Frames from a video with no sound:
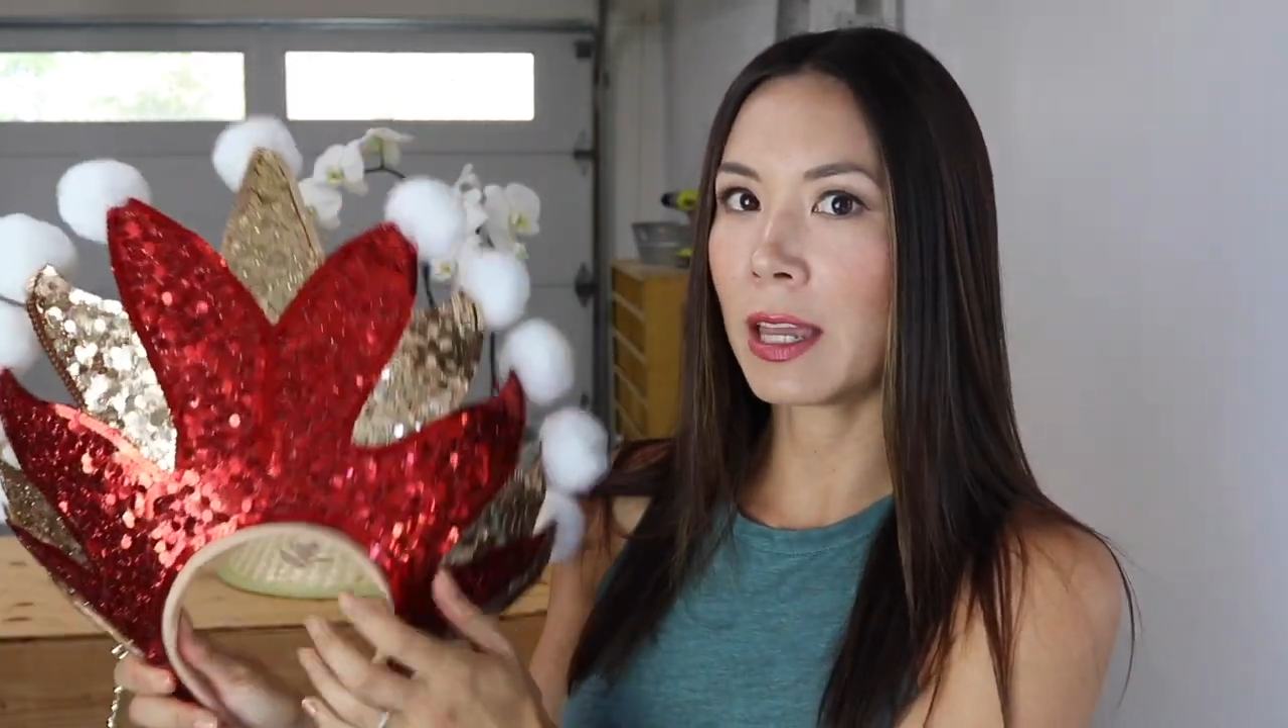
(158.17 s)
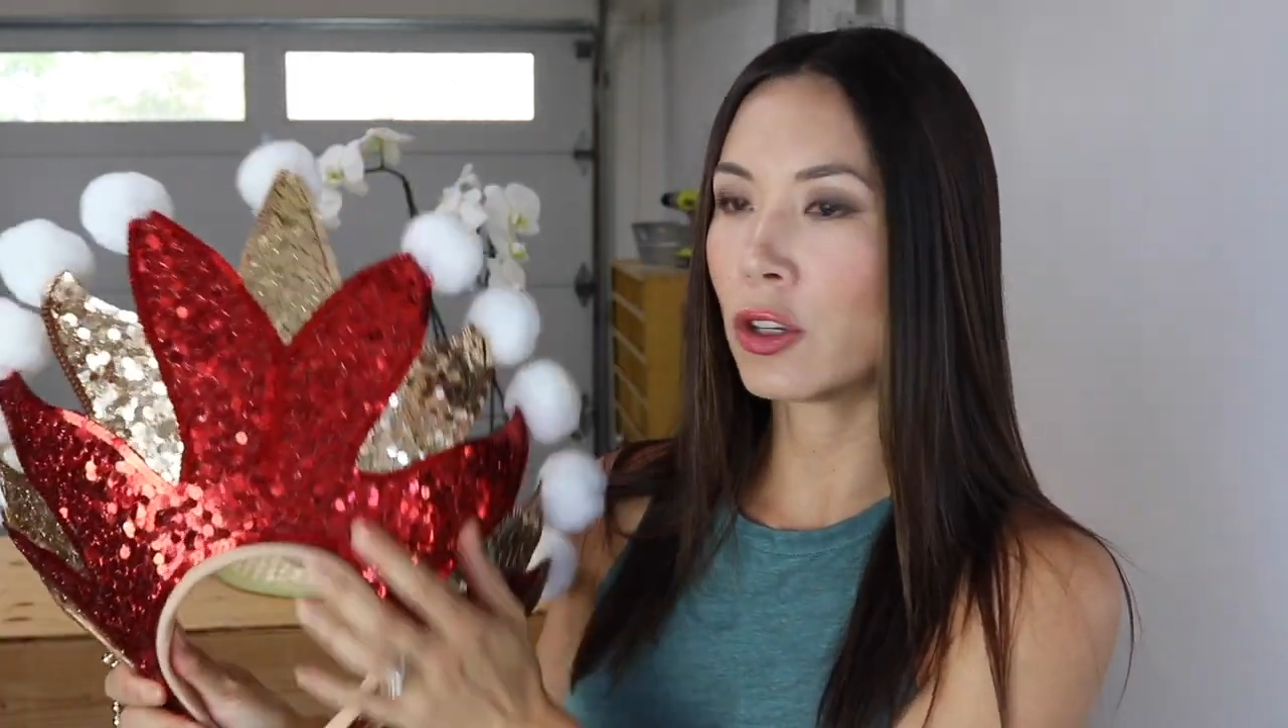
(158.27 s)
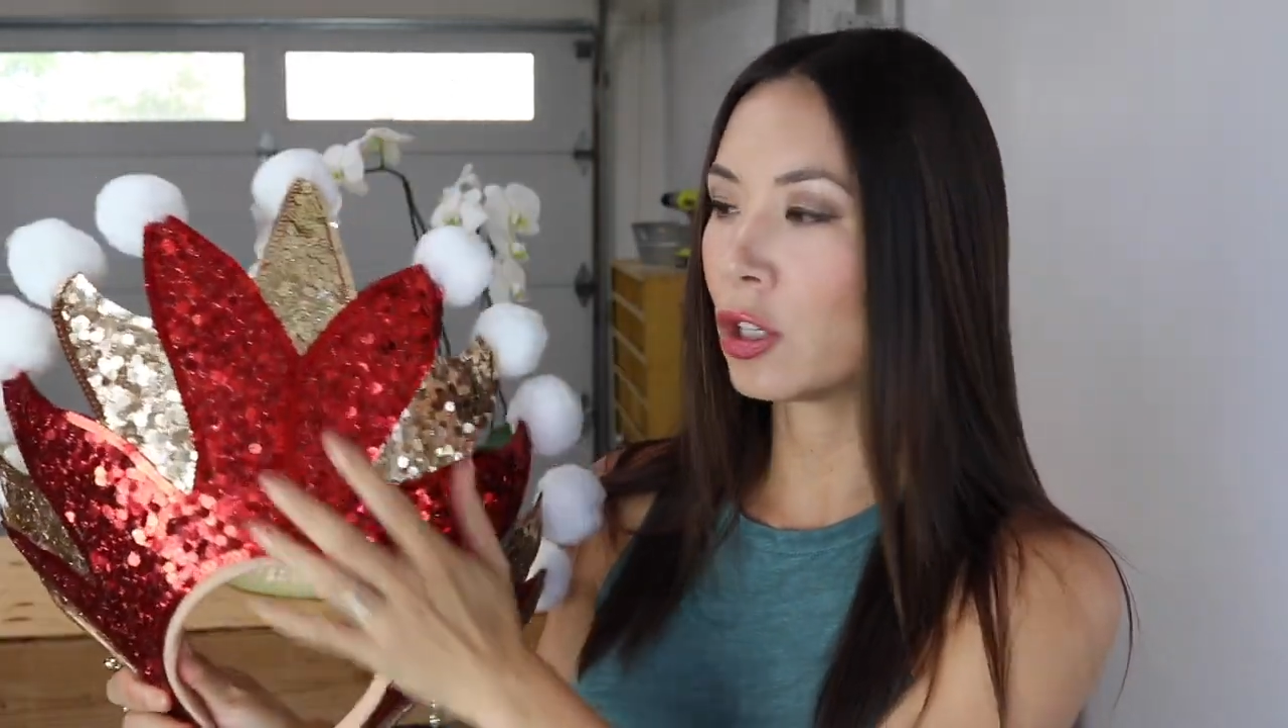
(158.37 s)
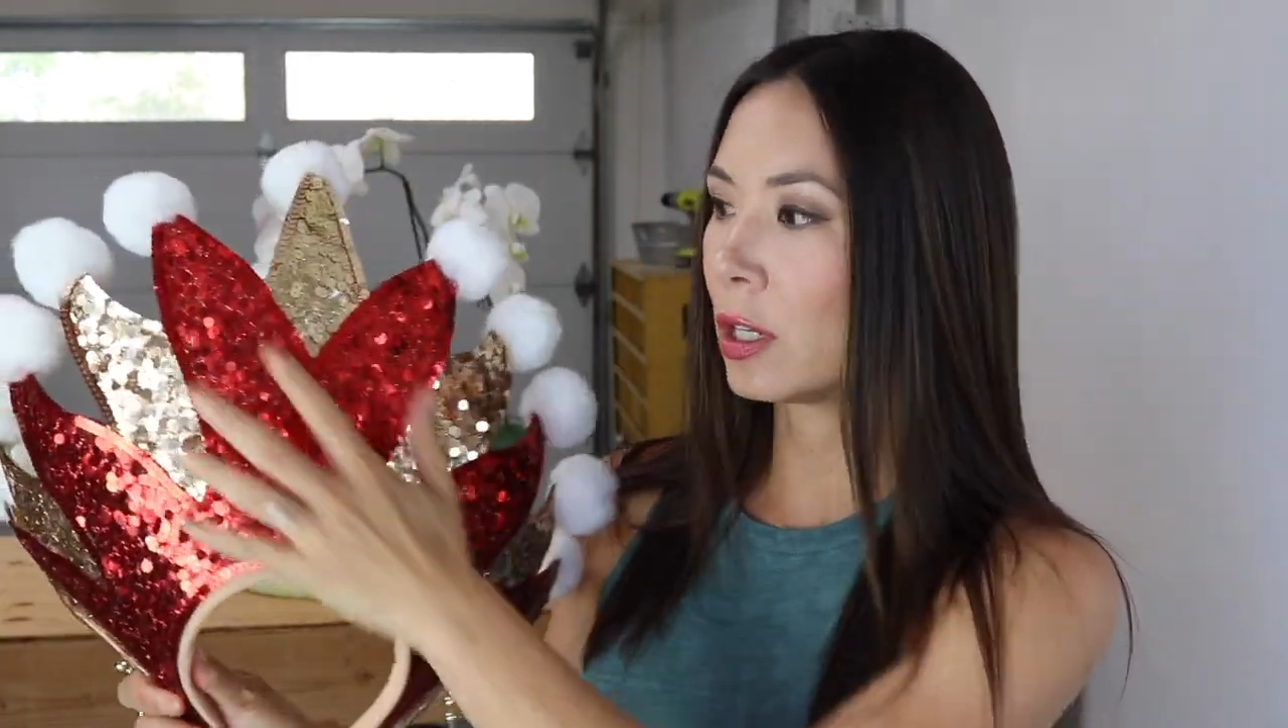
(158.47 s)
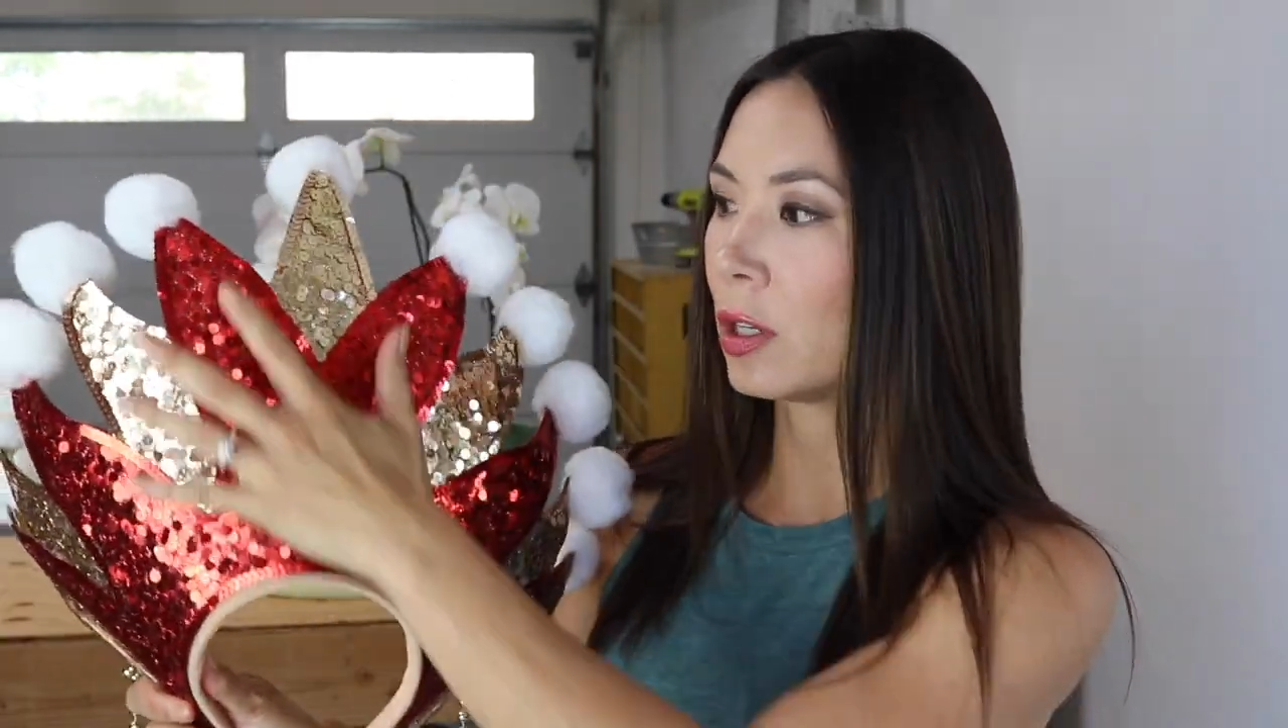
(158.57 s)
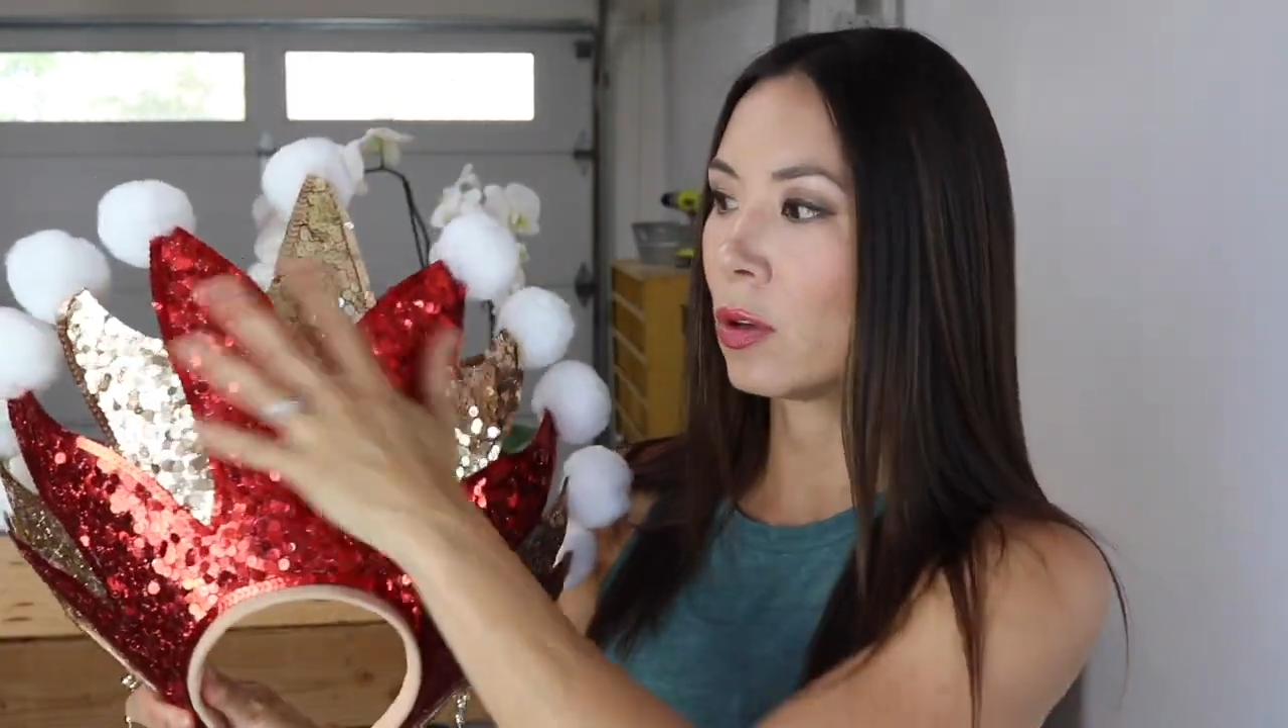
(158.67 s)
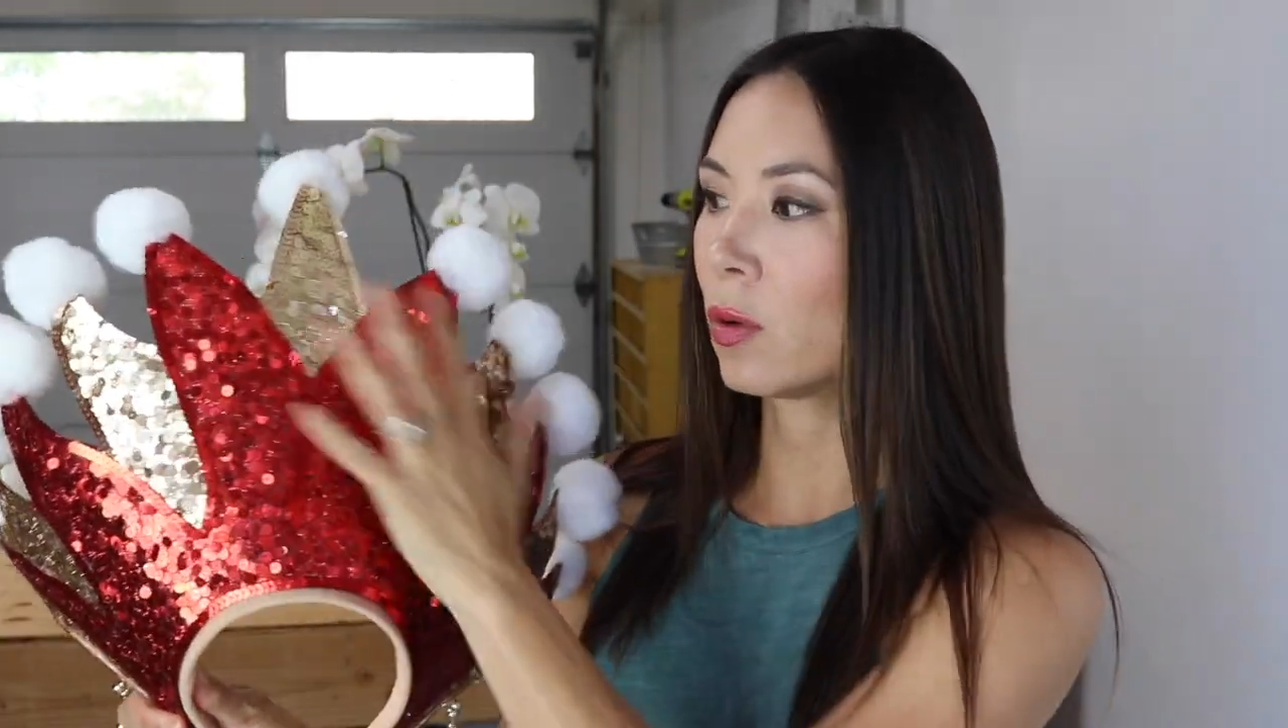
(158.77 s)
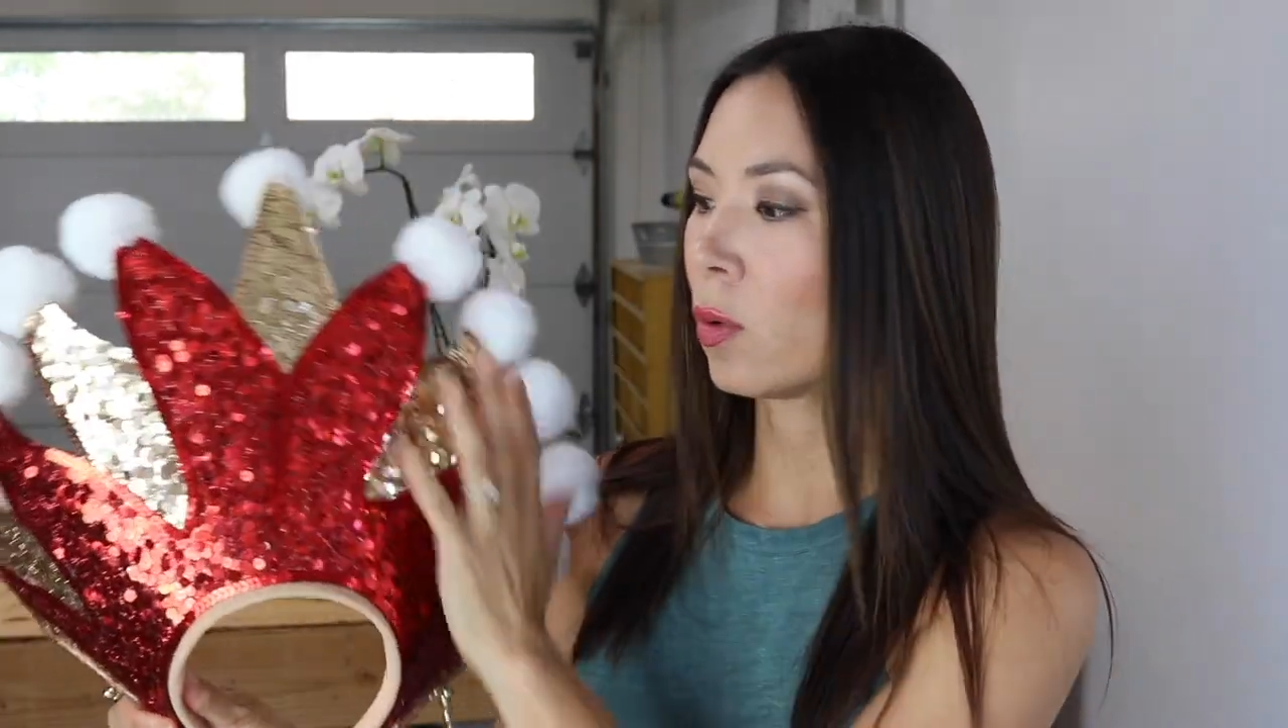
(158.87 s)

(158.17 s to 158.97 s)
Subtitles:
Asian